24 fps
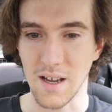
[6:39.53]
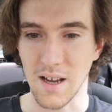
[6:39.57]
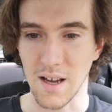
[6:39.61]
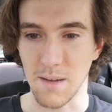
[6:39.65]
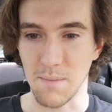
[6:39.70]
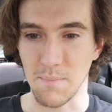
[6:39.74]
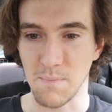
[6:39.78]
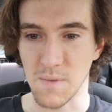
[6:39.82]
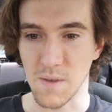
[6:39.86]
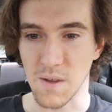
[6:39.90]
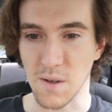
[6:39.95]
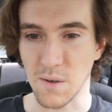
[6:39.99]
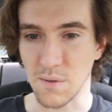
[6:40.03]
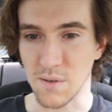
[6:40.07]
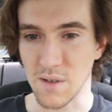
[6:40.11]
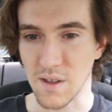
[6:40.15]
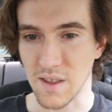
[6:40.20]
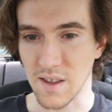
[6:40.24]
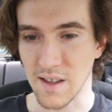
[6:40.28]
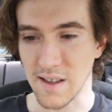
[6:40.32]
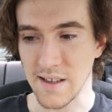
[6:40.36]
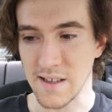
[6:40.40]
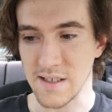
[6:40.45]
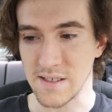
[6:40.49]
The only
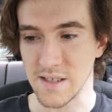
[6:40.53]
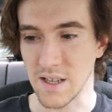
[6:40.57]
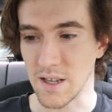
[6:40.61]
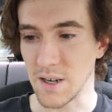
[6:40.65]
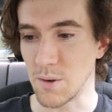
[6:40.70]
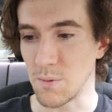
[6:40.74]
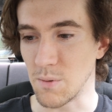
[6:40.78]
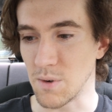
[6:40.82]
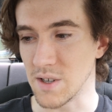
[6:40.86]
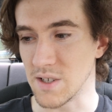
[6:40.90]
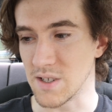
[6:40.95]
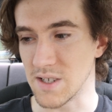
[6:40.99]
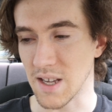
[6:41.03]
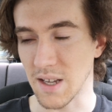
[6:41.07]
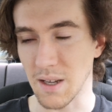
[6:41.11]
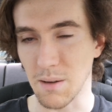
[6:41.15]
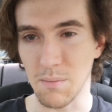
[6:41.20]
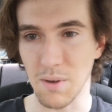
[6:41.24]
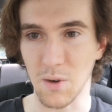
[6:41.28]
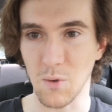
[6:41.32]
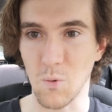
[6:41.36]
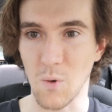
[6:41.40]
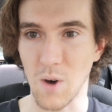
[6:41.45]
thing is, I don't want to take a big